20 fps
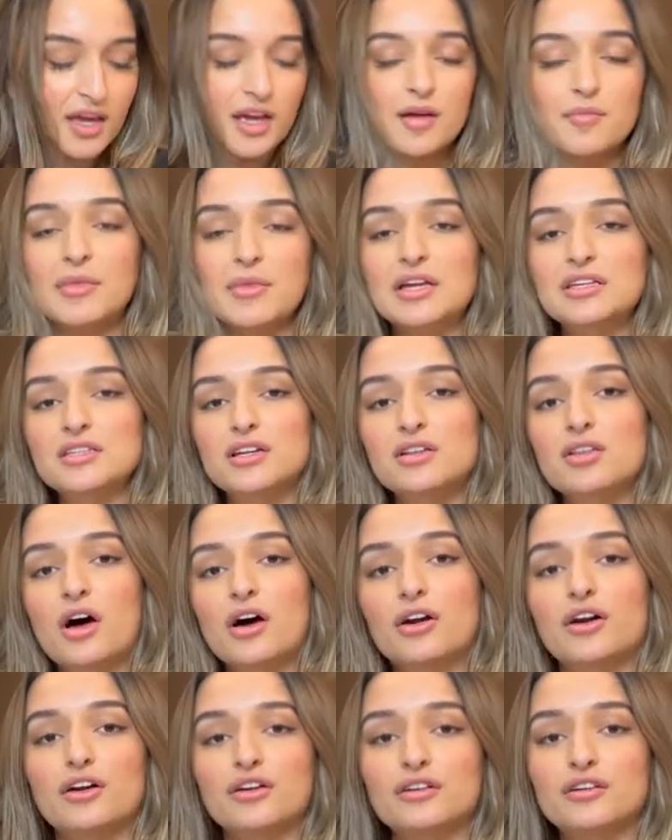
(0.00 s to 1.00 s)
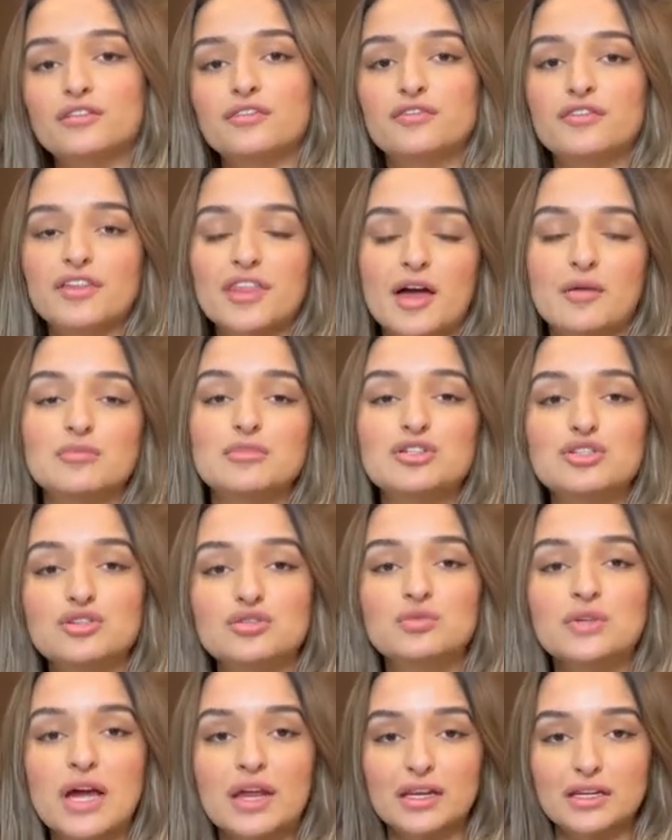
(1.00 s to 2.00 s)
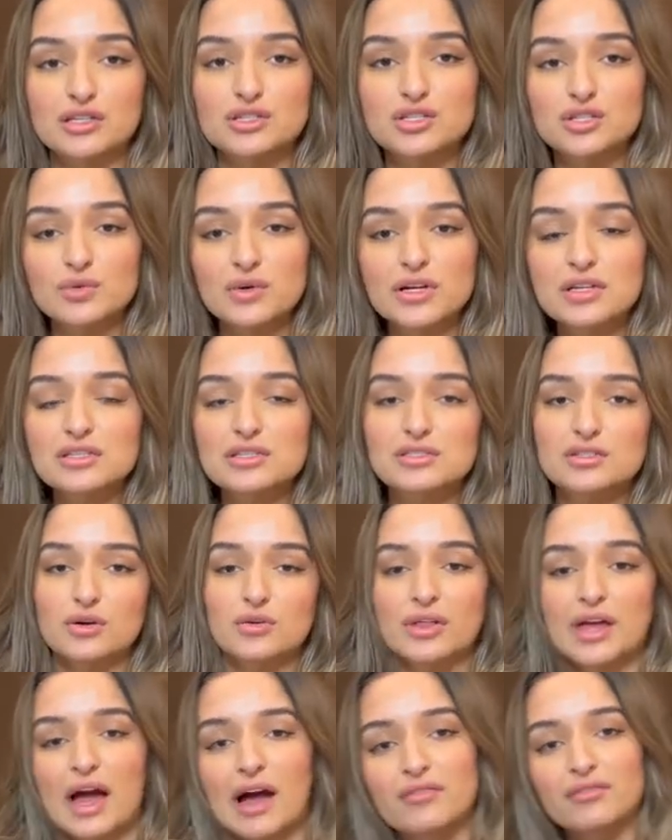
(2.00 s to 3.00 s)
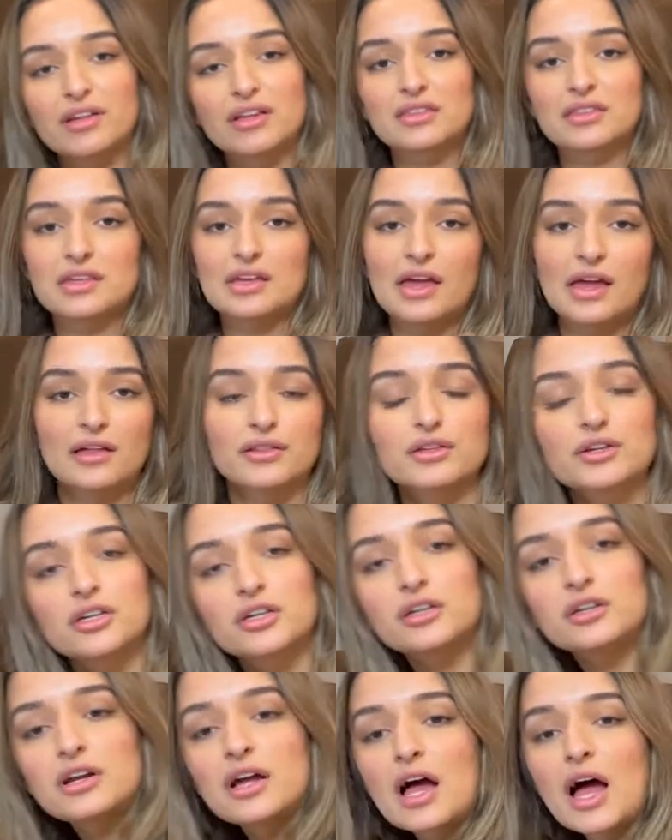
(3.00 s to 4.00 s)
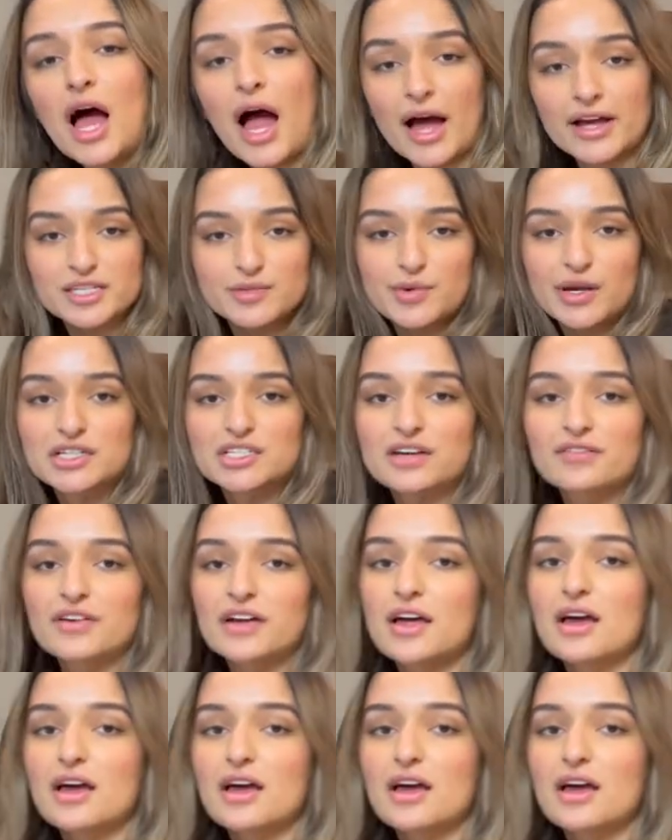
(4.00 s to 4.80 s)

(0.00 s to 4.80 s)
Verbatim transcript: Makes it a lot harder for them to get into it. So they have like the antler aspect of it.